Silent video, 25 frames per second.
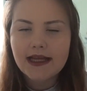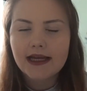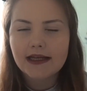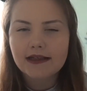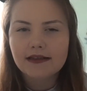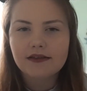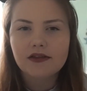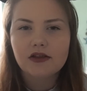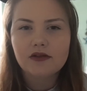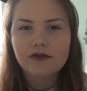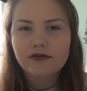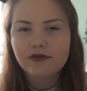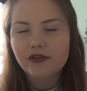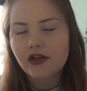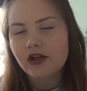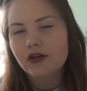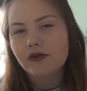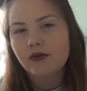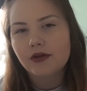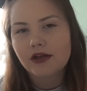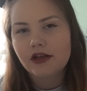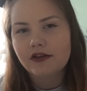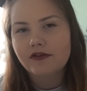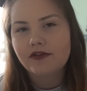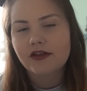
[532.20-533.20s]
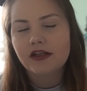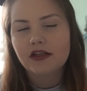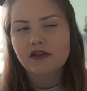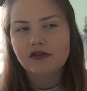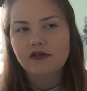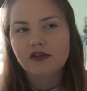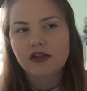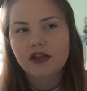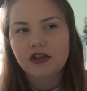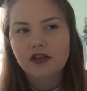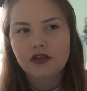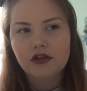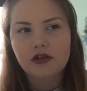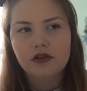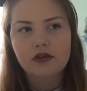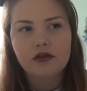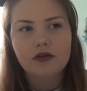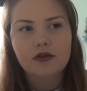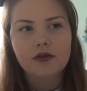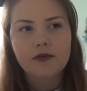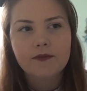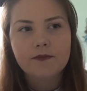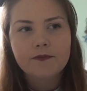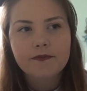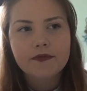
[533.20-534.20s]
had his own float, and I think that's really
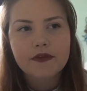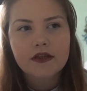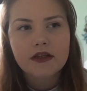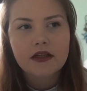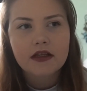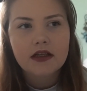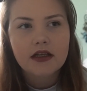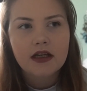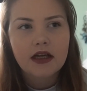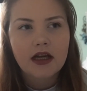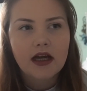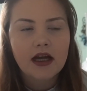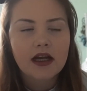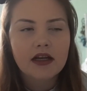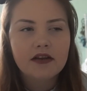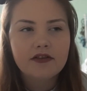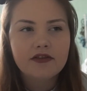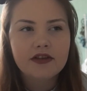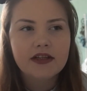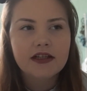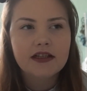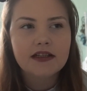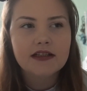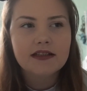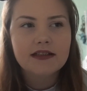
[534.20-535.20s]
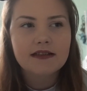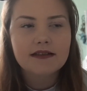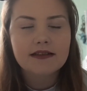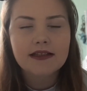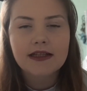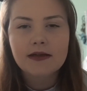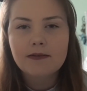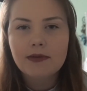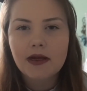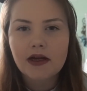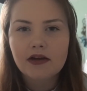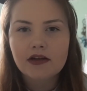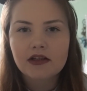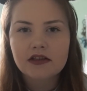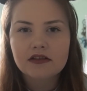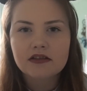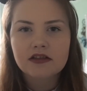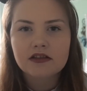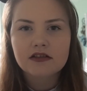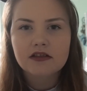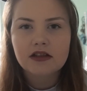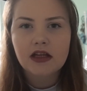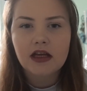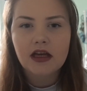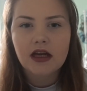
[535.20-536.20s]
cool. And I think Disneyland Paris
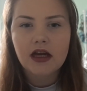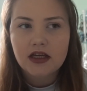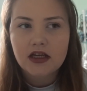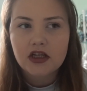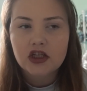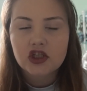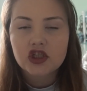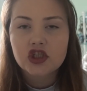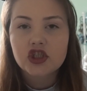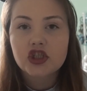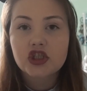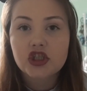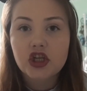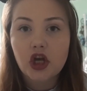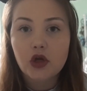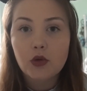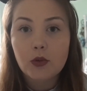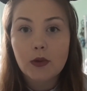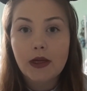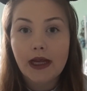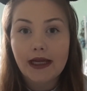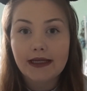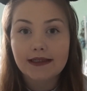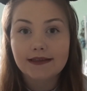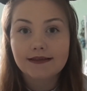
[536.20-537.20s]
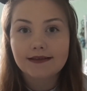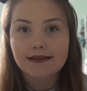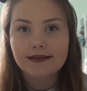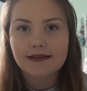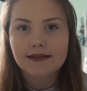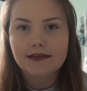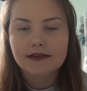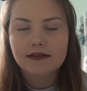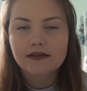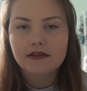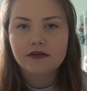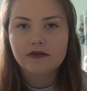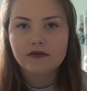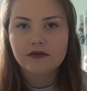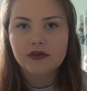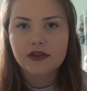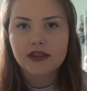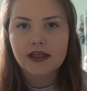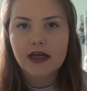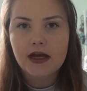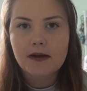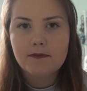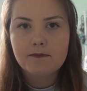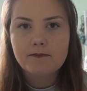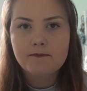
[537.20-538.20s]
just showcases
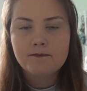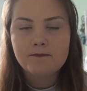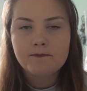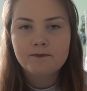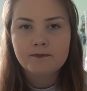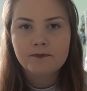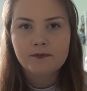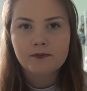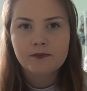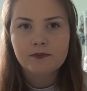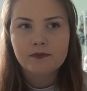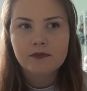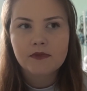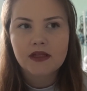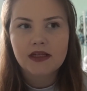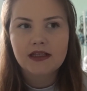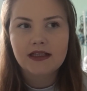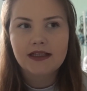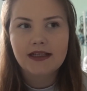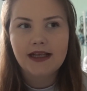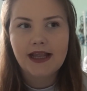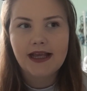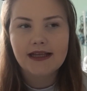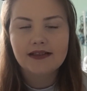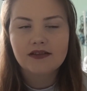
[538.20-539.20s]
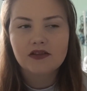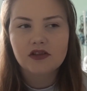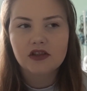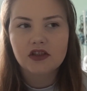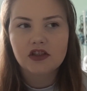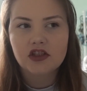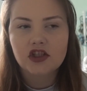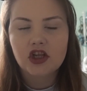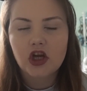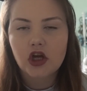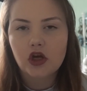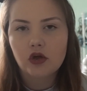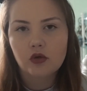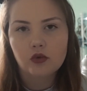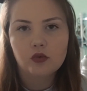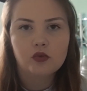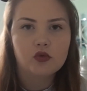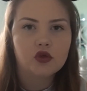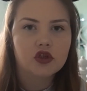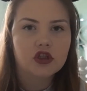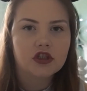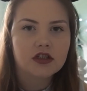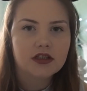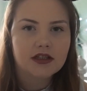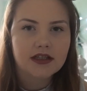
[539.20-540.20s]
the lesser
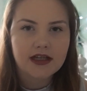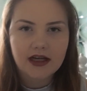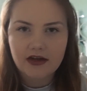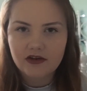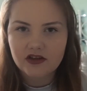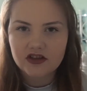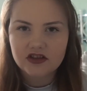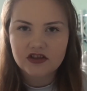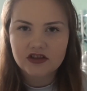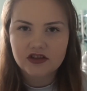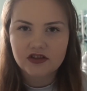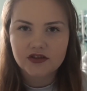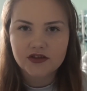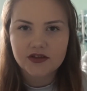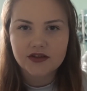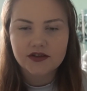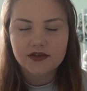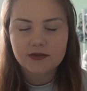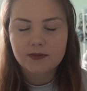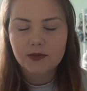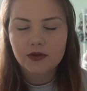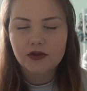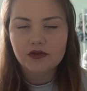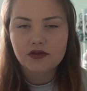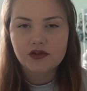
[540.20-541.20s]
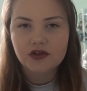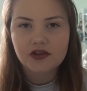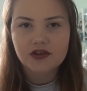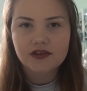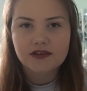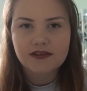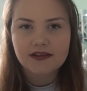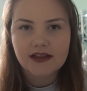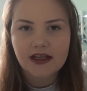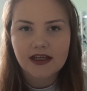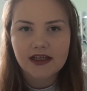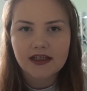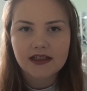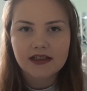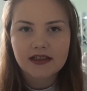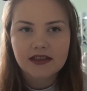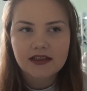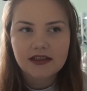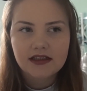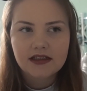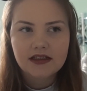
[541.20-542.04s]
known characters, I suppose you could say.